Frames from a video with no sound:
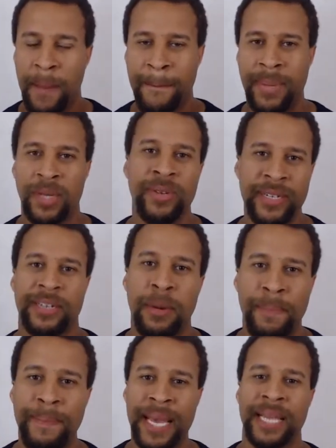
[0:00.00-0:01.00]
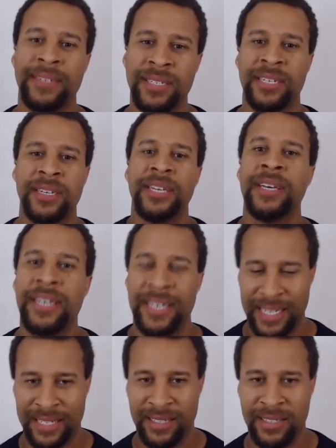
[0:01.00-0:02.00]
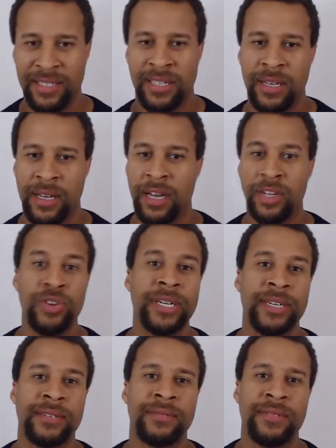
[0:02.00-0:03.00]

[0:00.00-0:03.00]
bluegill bait is a cricket.